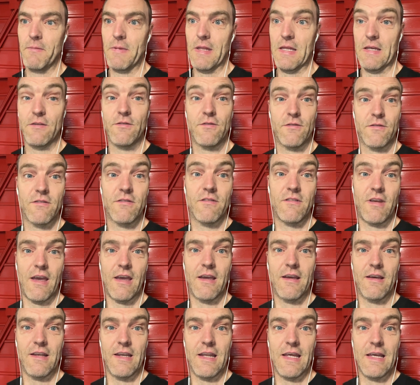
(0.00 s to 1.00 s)
it's
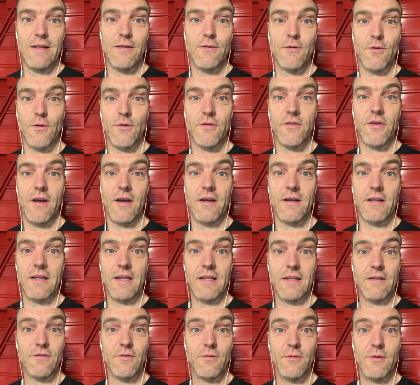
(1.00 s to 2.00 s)
taken indoor
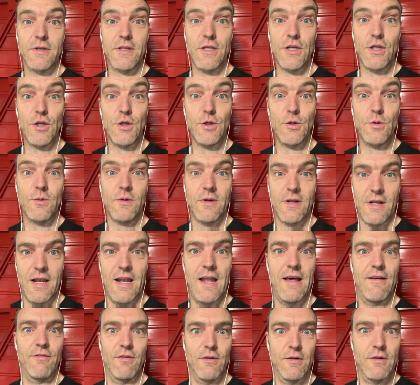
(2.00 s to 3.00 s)
cycling to a new
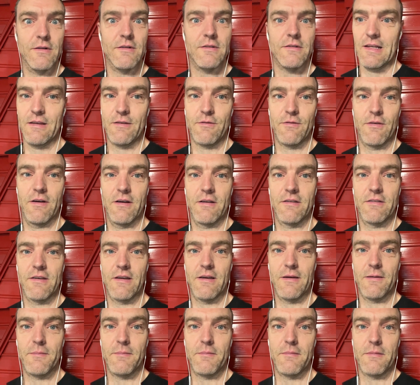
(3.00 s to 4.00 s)
level as far as
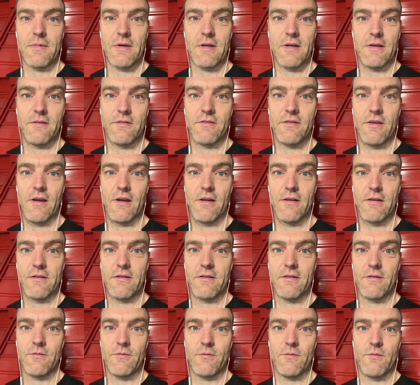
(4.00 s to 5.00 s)
I'm concerned,
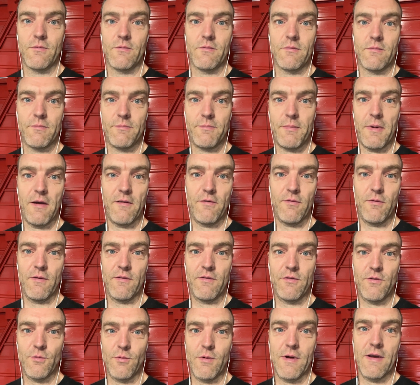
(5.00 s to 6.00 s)
both with
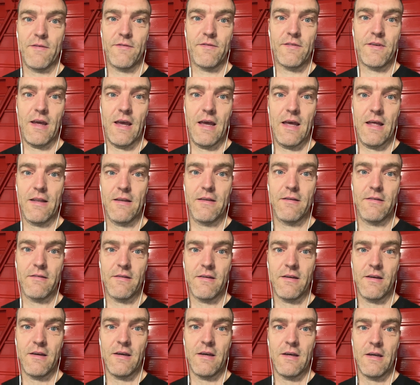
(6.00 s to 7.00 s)
Zwift and
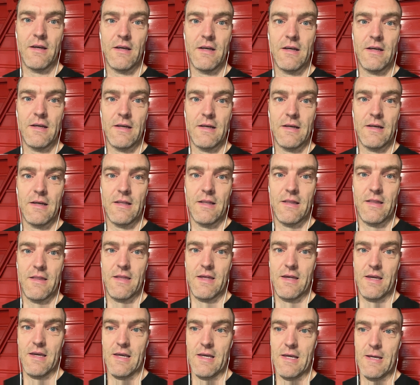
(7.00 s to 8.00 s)

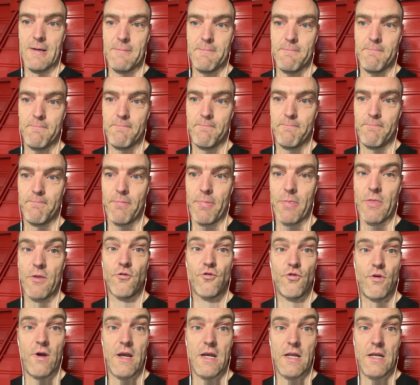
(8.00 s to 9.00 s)
the
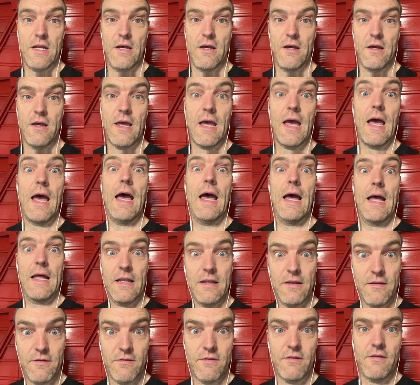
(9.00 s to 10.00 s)
trainer
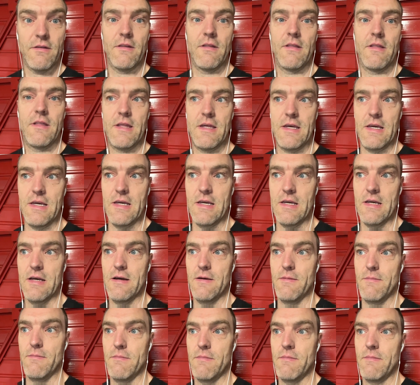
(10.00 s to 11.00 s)
and the
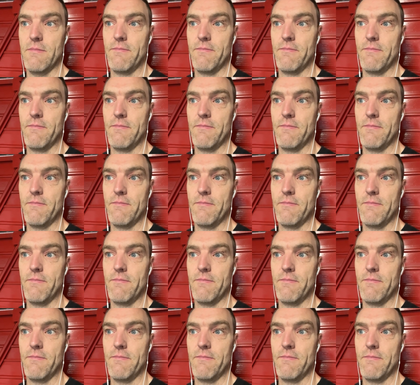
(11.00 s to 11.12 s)
um,